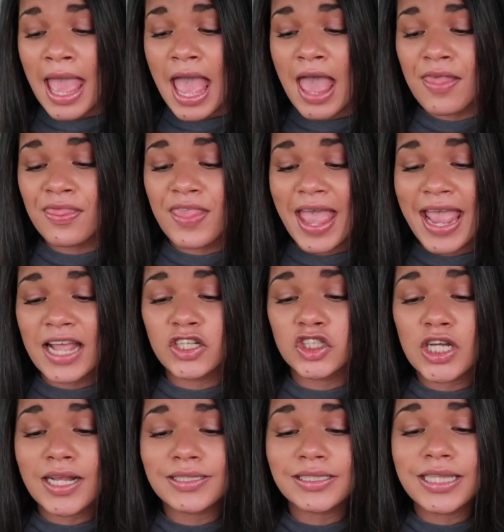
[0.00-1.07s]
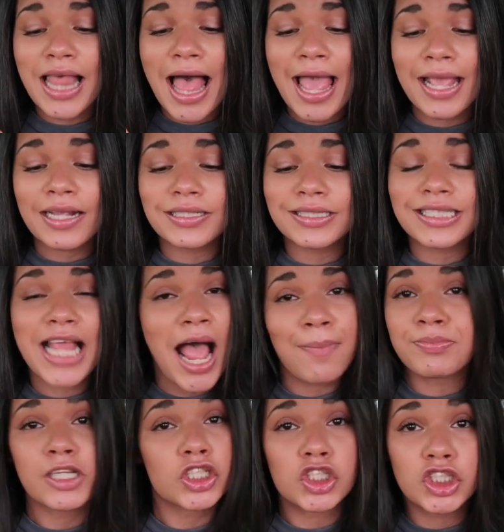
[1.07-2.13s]
And they just like
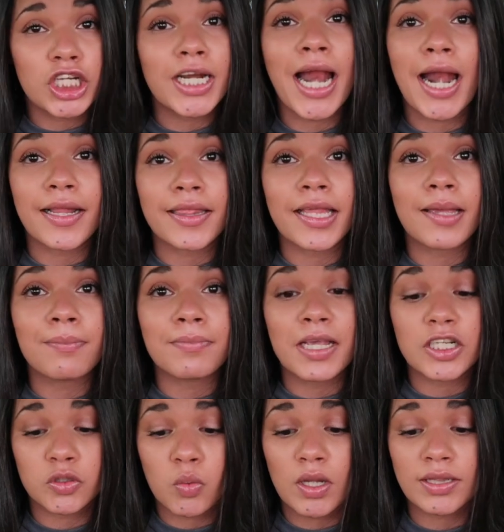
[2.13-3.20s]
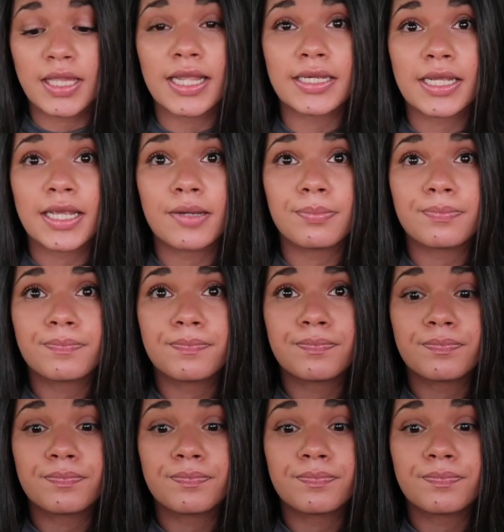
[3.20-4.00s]
slapped the shit out of them is what they did.